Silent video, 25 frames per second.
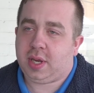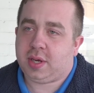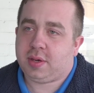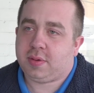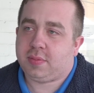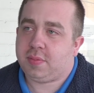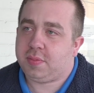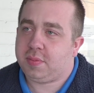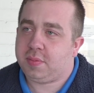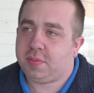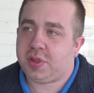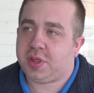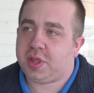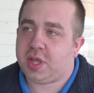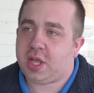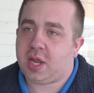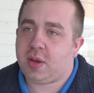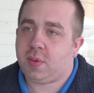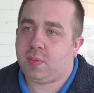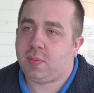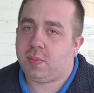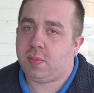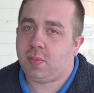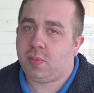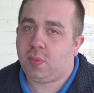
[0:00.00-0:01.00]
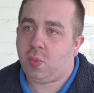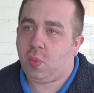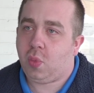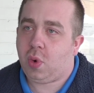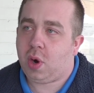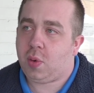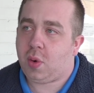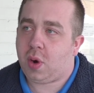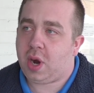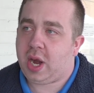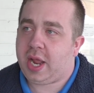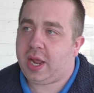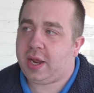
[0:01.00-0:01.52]
and seeing
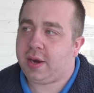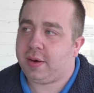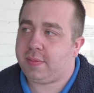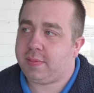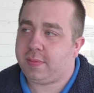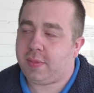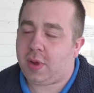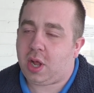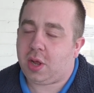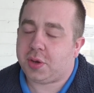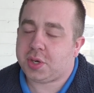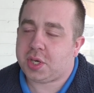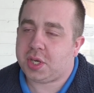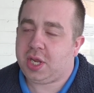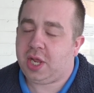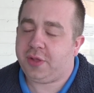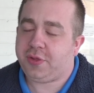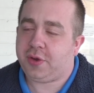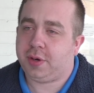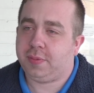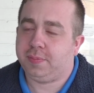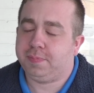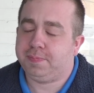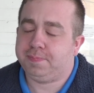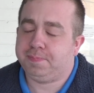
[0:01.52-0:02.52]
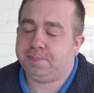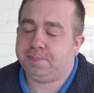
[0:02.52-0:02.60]
where we're at all together.